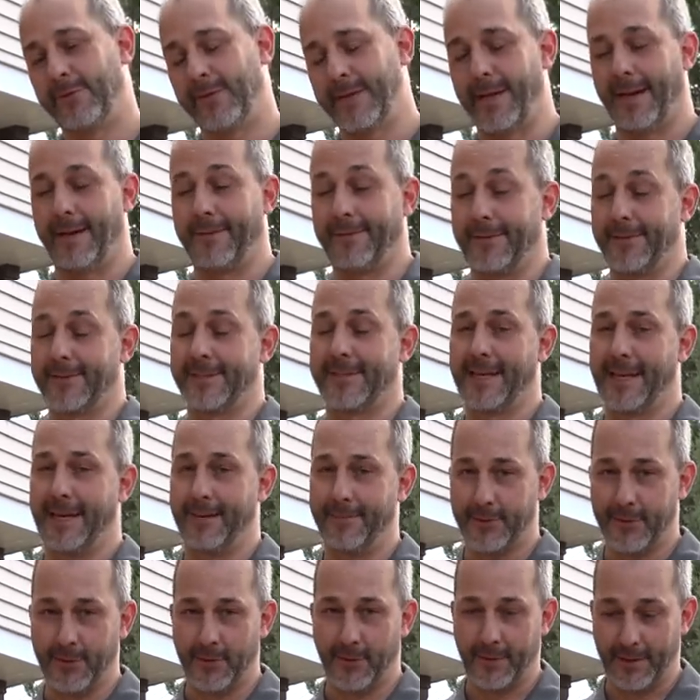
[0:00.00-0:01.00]
got the
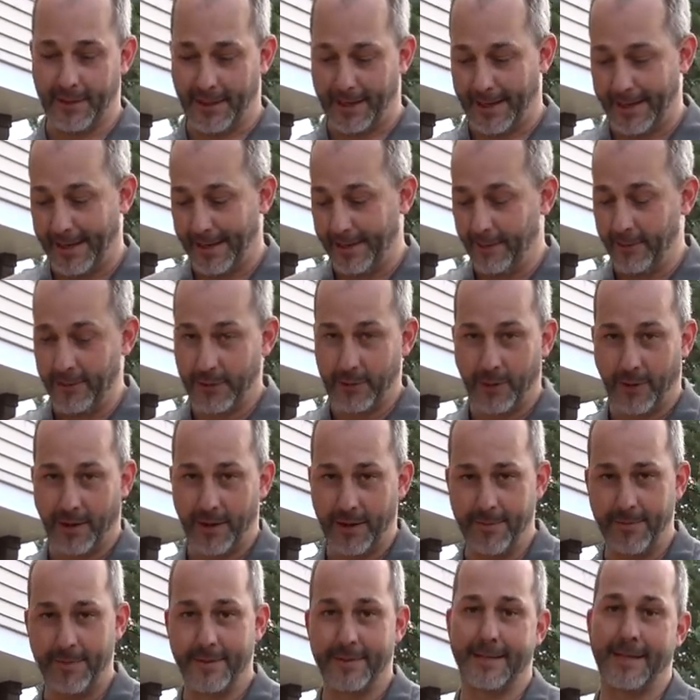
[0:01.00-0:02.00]
same sort of height
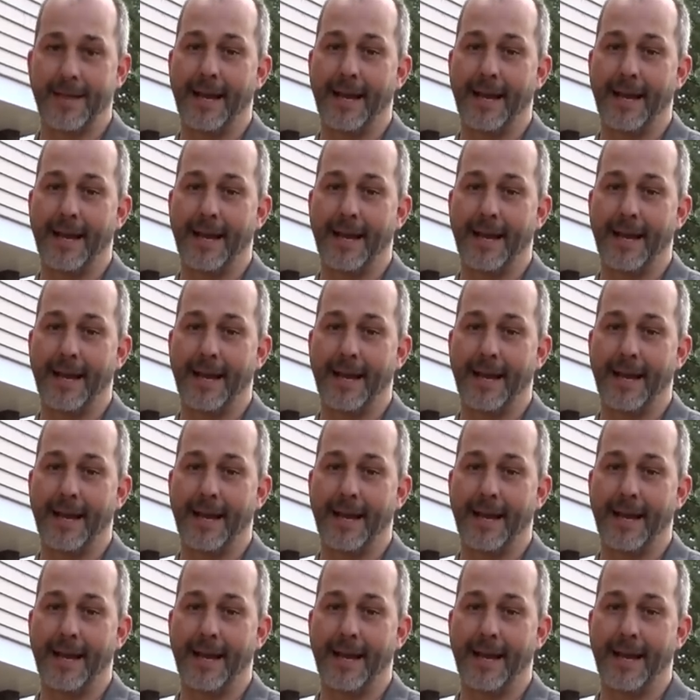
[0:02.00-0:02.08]
requirements